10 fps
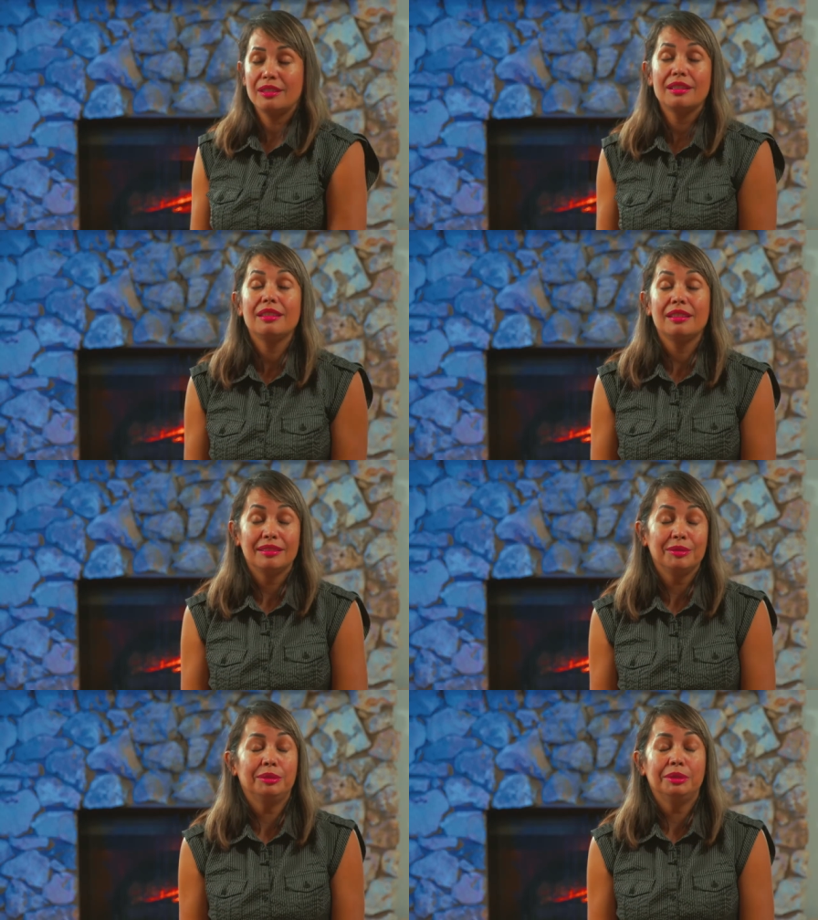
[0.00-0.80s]
she
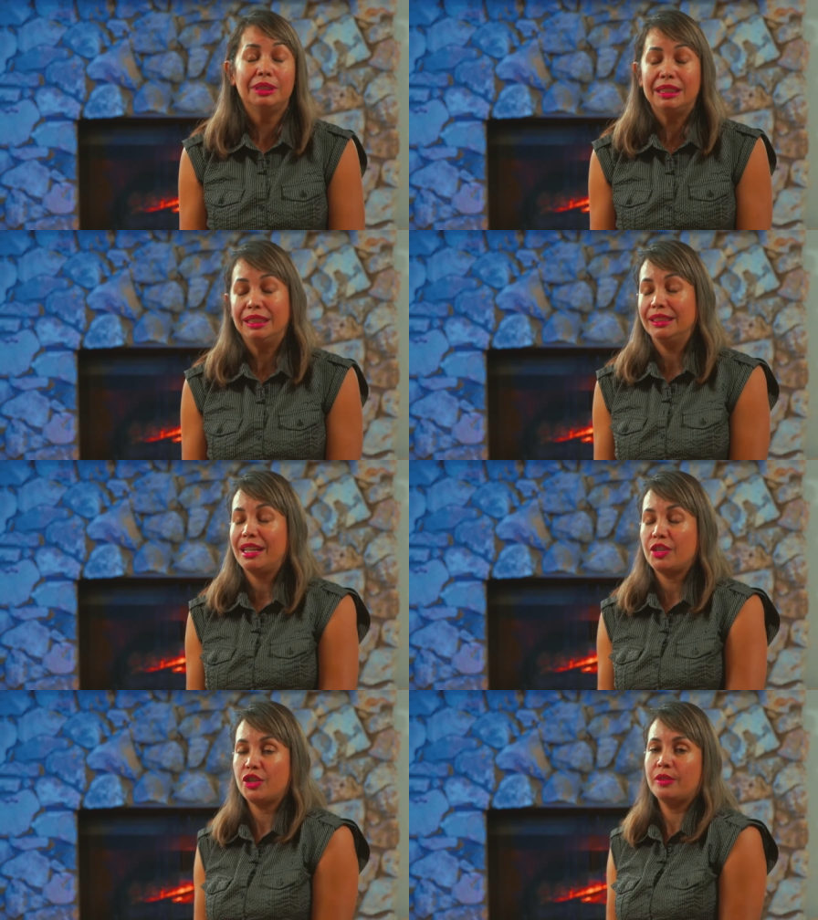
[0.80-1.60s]
really
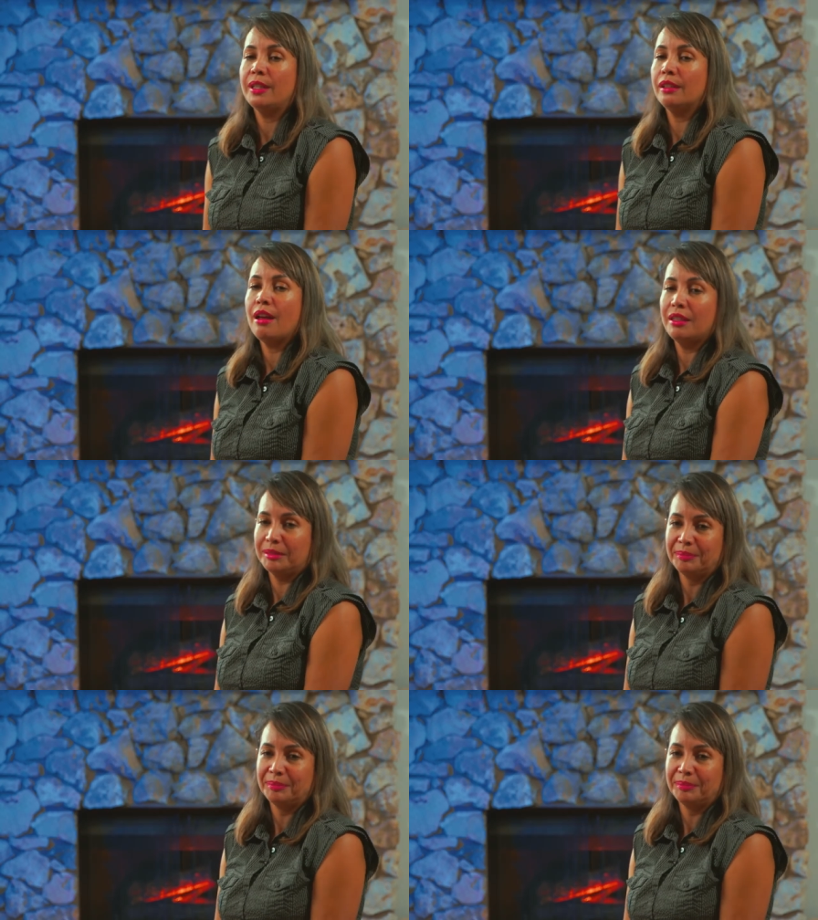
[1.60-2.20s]
achieved a lot.